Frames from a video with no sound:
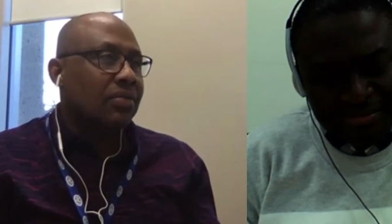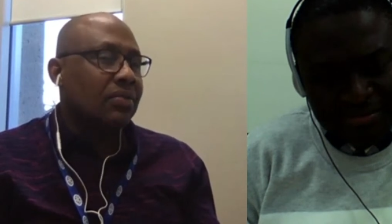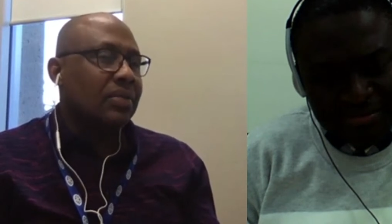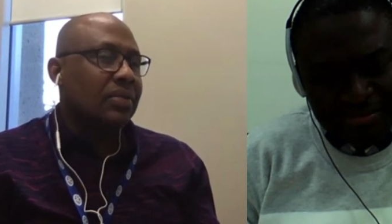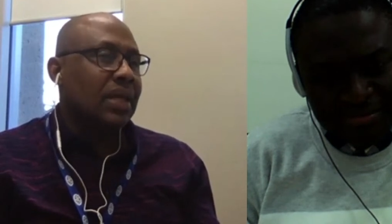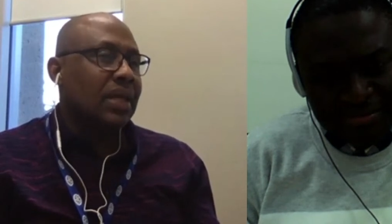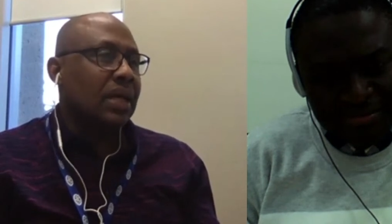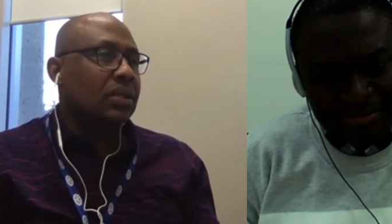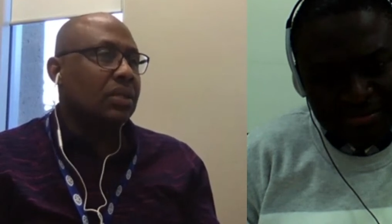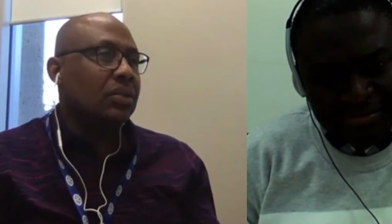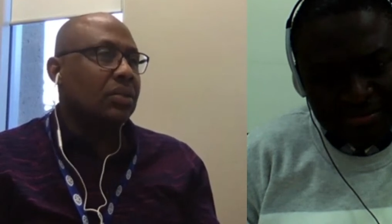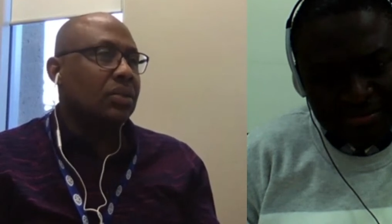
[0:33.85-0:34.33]

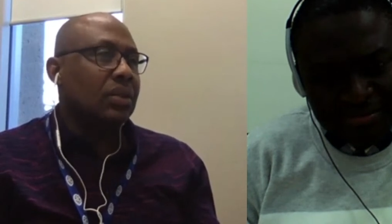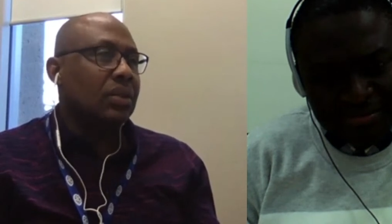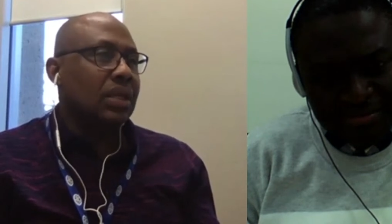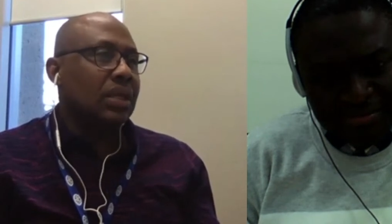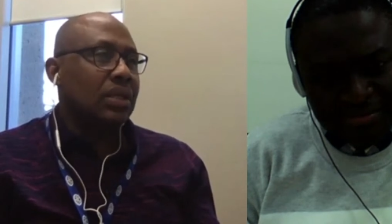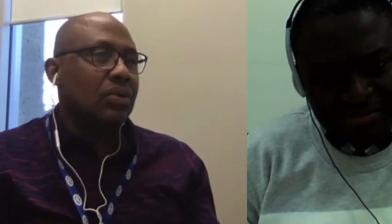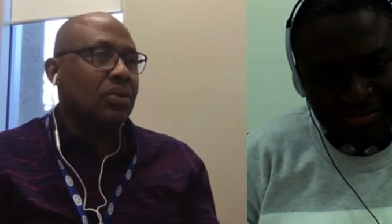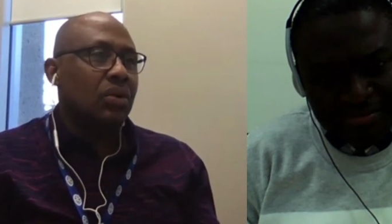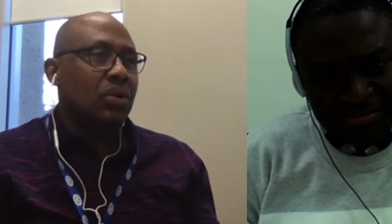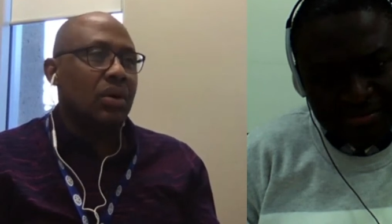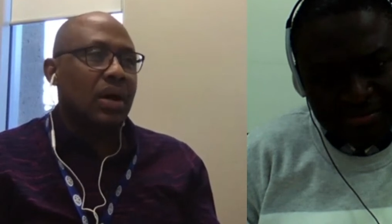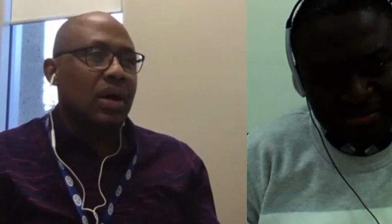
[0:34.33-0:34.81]
that they
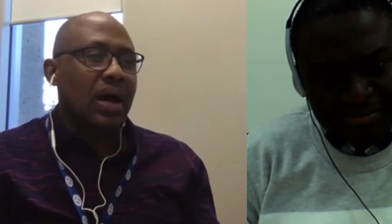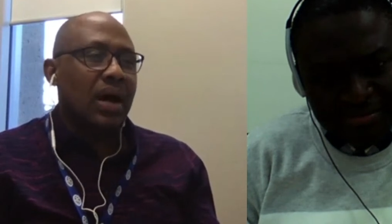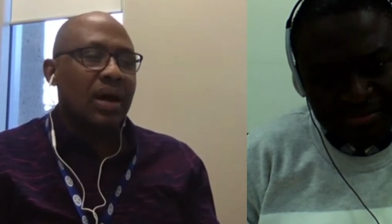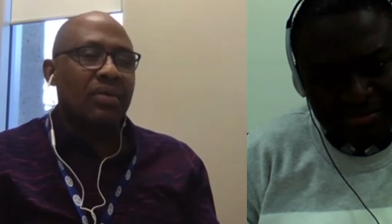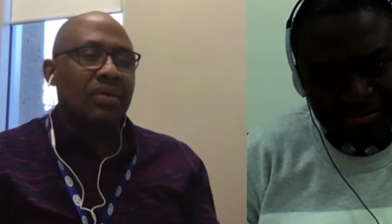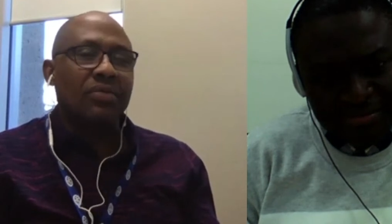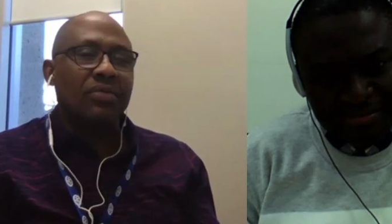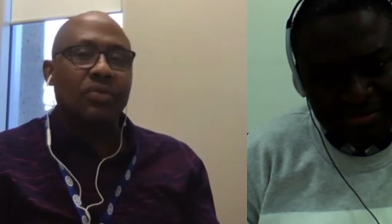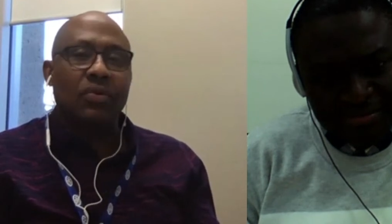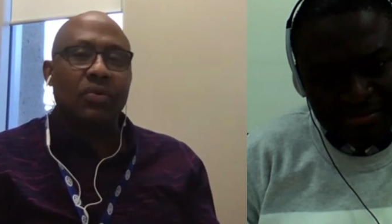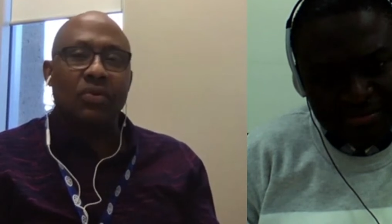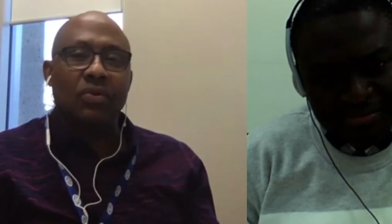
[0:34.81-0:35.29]
don't
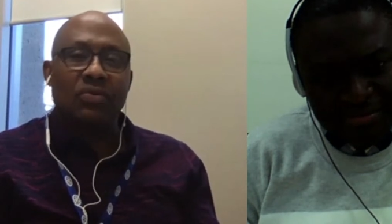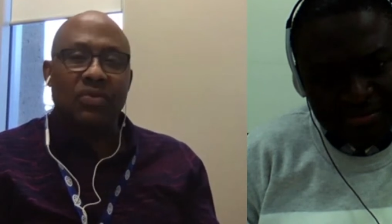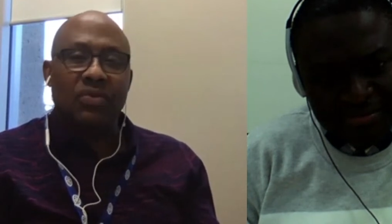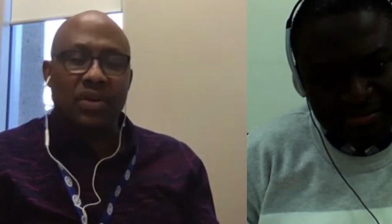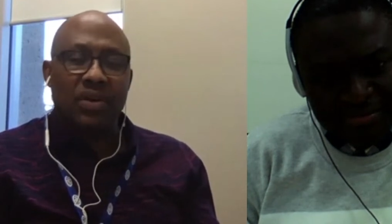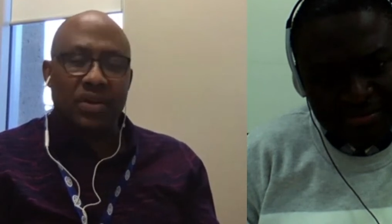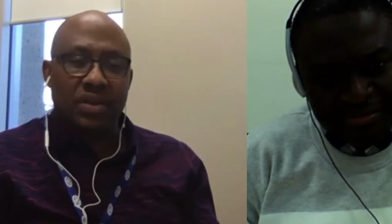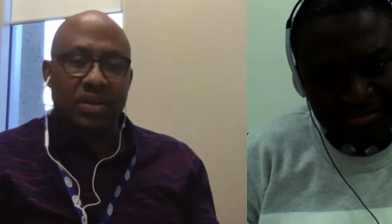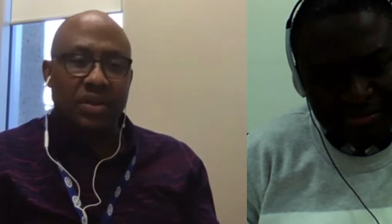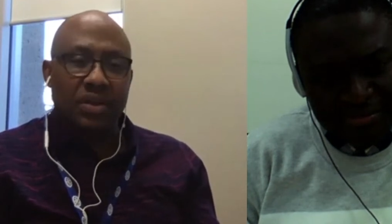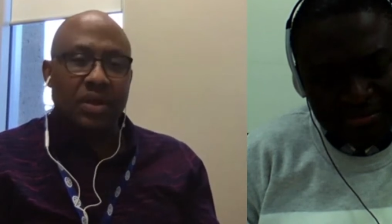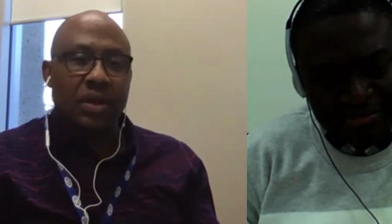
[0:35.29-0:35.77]
have
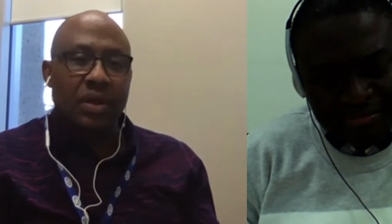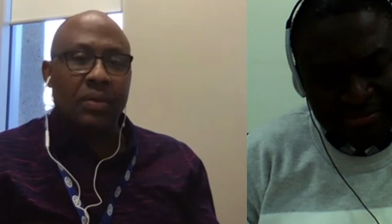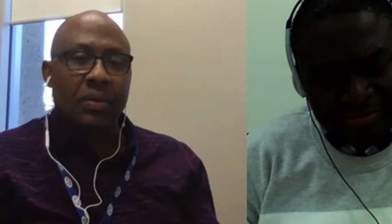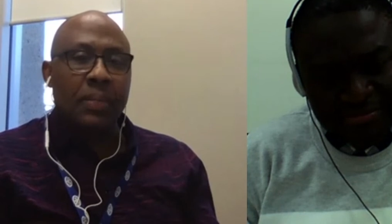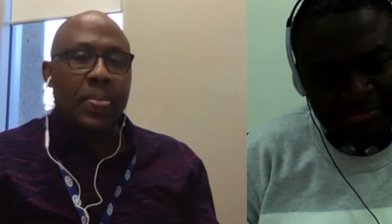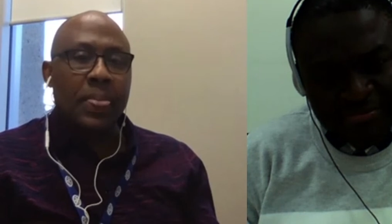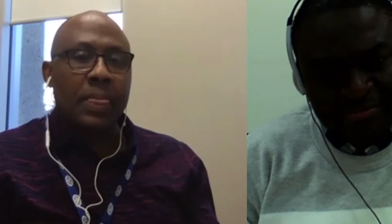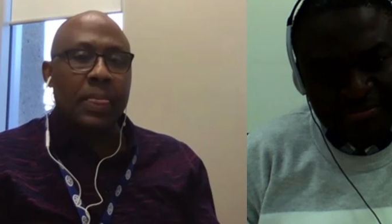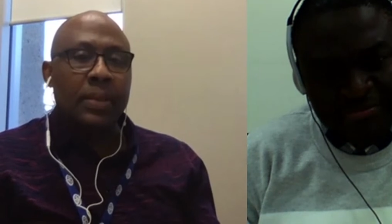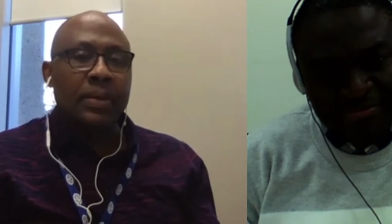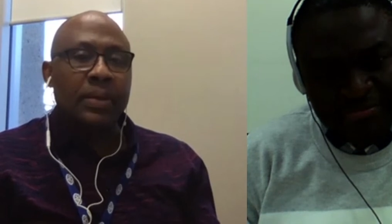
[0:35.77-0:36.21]
over here